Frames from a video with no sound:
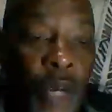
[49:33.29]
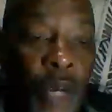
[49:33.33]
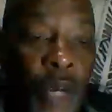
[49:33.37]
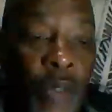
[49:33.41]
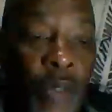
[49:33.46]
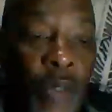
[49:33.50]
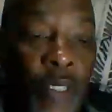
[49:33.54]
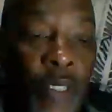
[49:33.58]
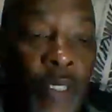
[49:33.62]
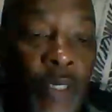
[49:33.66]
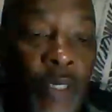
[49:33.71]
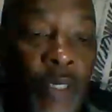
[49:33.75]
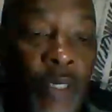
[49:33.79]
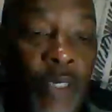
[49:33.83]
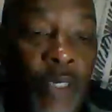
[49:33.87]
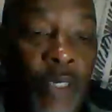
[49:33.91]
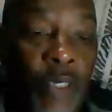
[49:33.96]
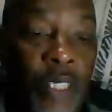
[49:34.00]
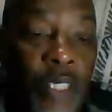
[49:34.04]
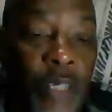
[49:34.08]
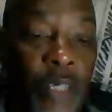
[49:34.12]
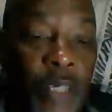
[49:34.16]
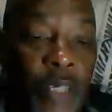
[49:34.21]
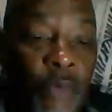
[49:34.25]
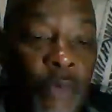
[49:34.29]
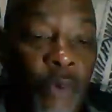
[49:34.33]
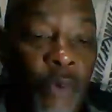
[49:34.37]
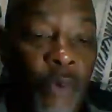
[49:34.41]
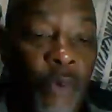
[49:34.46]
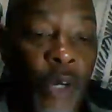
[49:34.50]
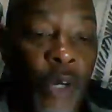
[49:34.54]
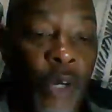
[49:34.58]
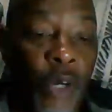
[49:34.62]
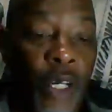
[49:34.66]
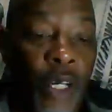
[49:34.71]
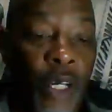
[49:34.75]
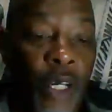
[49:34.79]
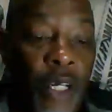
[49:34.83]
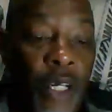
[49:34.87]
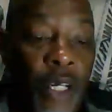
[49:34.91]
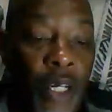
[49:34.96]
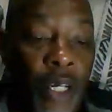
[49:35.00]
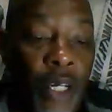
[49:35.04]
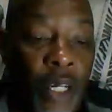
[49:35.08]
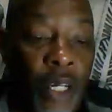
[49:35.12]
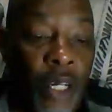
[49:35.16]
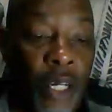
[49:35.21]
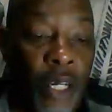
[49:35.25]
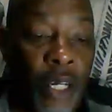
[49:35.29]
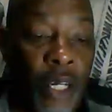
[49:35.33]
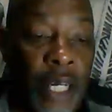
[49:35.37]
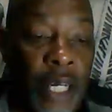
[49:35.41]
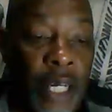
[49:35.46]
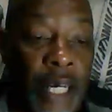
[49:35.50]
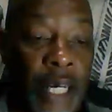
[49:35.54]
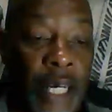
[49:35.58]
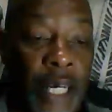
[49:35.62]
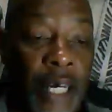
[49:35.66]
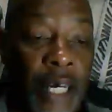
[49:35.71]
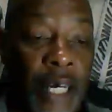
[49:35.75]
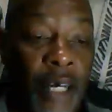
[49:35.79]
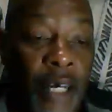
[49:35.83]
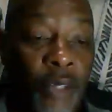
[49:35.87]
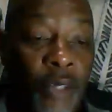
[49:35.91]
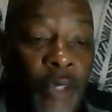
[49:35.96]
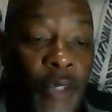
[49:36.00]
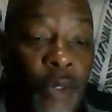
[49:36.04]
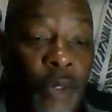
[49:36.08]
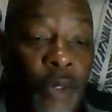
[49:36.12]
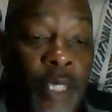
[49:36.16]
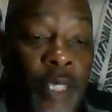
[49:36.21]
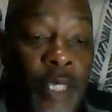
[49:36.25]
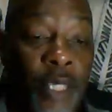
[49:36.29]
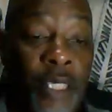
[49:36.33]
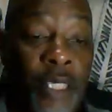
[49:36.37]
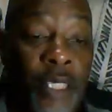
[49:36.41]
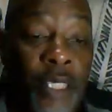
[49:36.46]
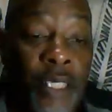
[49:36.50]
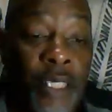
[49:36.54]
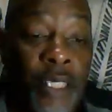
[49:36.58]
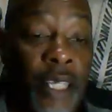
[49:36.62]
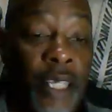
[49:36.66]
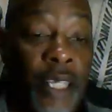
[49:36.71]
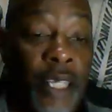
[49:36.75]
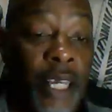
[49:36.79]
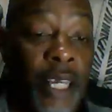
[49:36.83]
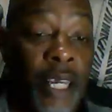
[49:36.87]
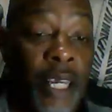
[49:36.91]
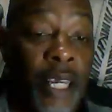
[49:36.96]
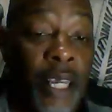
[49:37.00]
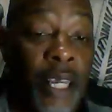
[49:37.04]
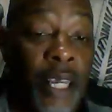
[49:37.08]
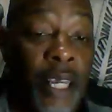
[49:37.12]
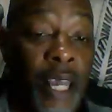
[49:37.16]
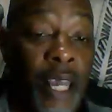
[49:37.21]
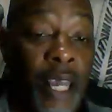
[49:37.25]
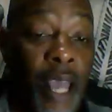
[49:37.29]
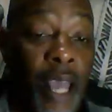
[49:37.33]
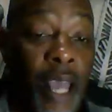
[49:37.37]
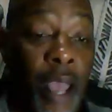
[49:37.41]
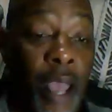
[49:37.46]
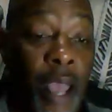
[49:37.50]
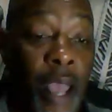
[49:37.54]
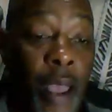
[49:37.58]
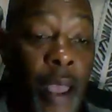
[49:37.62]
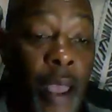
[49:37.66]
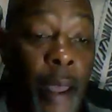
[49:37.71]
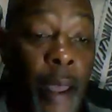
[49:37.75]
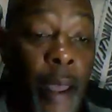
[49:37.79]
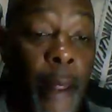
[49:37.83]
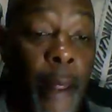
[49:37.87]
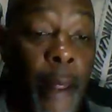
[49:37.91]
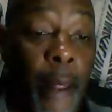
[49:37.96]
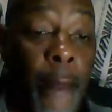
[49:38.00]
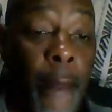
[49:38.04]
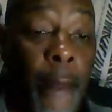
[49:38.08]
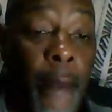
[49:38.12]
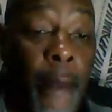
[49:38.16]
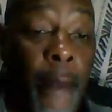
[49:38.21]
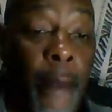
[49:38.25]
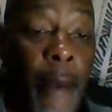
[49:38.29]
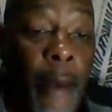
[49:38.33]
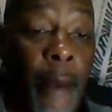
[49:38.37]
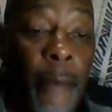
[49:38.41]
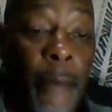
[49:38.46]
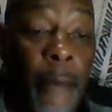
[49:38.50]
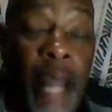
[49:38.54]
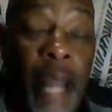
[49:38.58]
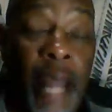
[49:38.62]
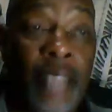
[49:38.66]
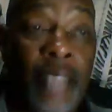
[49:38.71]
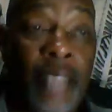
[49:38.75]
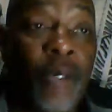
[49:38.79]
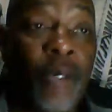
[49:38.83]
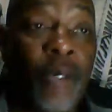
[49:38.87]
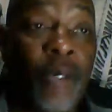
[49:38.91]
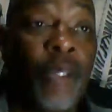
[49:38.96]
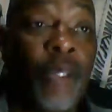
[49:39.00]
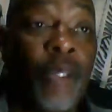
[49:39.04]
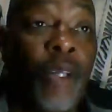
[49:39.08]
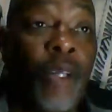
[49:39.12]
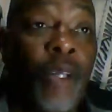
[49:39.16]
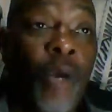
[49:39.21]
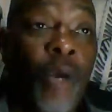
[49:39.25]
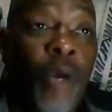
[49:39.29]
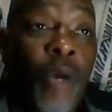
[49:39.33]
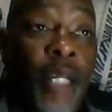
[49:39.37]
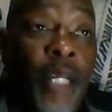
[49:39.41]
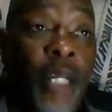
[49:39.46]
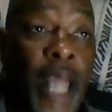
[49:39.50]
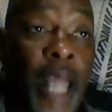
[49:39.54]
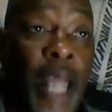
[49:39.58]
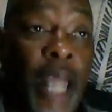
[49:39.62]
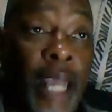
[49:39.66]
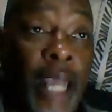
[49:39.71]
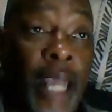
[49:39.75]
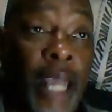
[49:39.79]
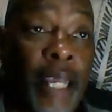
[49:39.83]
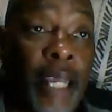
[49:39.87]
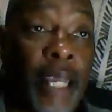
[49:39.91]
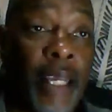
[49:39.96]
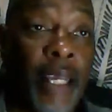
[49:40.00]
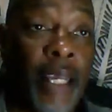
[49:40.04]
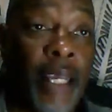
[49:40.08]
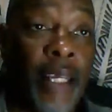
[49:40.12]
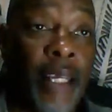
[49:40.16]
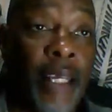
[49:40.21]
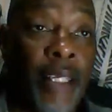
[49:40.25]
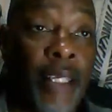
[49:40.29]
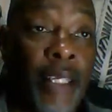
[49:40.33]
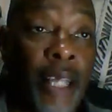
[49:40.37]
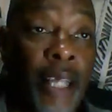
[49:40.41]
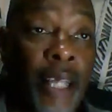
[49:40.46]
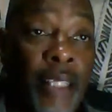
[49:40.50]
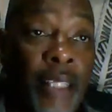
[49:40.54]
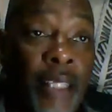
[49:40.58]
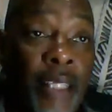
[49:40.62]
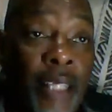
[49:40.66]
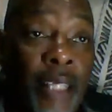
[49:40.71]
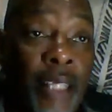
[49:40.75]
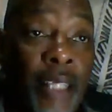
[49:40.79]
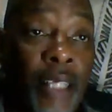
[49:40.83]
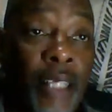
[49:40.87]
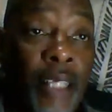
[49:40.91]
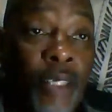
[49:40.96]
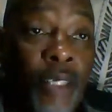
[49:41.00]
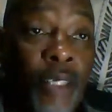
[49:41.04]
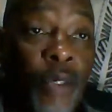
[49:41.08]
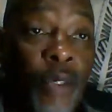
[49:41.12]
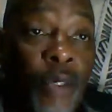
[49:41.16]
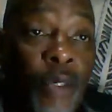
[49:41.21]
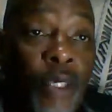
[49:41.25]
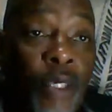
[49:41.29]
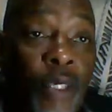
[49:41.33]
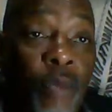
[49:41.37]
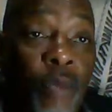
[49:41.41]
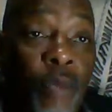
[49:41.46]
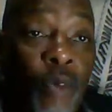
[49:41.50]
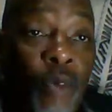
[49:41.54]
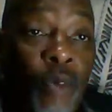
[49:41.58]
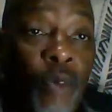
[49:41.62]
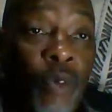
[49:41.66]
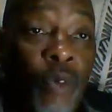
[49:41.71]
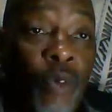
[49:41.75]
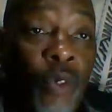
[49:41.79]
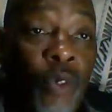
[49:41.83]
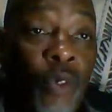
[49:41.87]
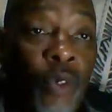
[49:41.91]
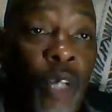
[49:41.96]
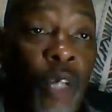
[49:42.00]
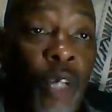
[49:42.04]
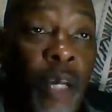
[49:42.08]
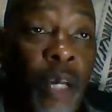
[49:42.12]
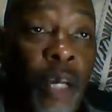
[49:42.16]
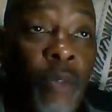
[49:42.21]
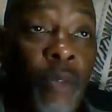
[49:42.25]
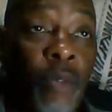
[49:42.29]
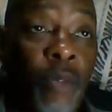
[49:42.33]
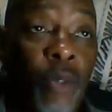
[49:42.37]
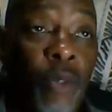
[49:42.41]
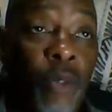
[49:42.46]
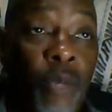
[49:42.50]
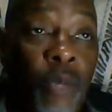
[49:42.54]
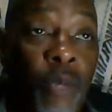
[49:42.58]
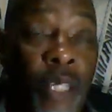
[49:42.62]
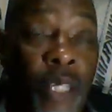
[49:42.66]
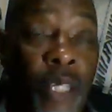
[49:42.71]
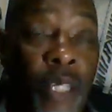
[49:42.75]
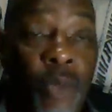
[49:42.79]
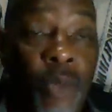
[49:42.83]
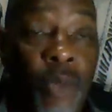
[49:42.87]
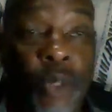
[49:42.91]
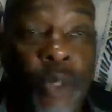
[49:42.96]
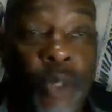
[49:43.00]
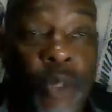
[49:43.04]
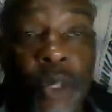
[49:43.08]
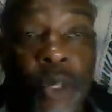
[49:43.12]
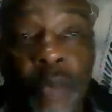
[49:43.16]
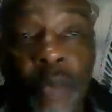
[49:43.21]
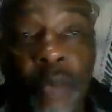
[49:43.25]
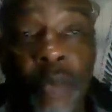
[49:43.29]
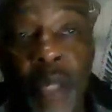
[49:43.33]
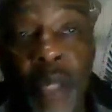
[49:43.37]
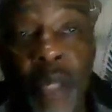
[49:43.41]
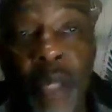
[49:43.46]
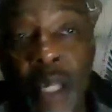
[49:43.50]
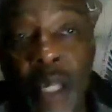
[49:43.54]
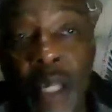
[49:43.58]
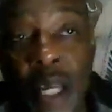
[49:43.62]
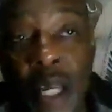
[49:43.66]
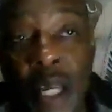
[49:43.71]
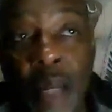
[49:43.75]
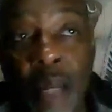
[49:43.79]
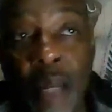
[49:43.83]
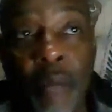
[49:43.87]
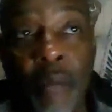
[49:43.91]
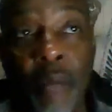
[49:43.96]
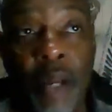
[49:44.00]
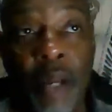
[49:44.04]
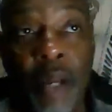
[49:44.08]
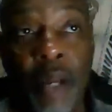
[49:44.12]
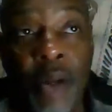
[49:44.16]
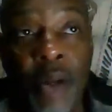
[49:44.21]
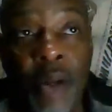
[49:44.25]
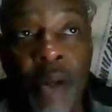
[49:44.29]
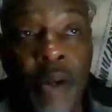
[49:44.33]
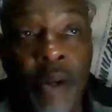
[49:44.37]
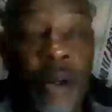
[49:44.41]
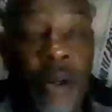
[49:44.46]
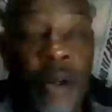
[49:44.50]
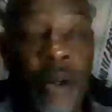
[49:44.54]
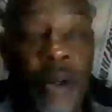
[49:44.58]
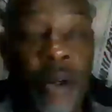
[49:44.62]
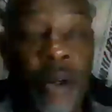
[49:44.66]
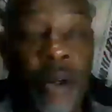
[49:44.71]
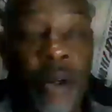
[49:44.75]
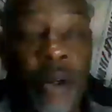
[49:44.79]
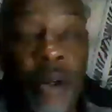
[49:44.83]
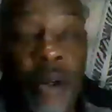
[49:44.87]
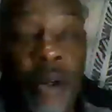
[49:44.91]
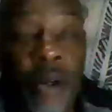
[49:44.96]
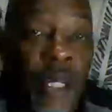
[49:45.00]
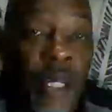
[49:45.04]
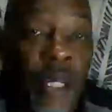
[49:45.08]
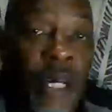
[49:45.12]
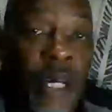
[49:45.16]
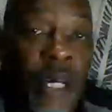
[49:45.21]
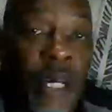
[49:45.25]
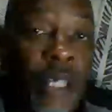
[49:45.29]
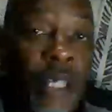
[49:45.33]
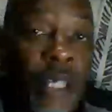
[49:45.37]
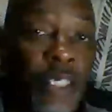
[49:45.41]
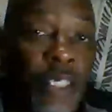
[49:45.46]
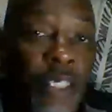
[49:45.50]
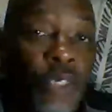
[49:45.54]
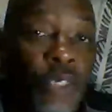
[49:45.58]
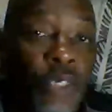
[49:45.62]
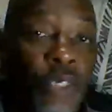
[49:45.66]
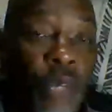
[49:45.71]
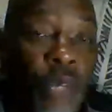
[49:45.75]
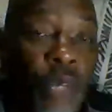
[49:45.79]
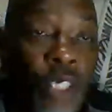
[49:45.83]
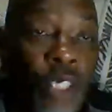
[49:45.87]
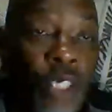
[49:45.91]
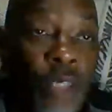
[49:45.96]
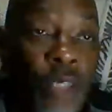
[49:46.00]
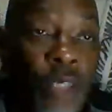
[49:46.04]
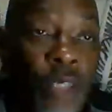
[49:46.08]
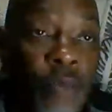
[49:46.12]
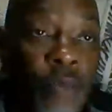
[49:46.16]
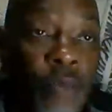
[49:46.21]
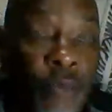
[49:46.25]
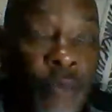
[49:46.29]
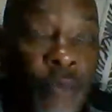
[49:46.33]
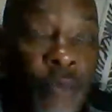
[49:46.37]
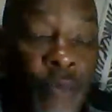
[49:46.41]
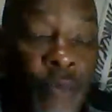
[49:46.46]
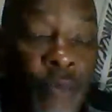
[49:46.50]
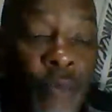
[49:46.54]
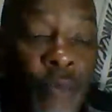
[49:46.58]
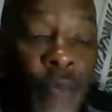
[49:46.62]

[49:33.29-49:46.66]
So this is number 4. The U.S. is sinking, and blacks are on the lower deck in the United States. So it behooves you to come to a place where you can be in a better situation.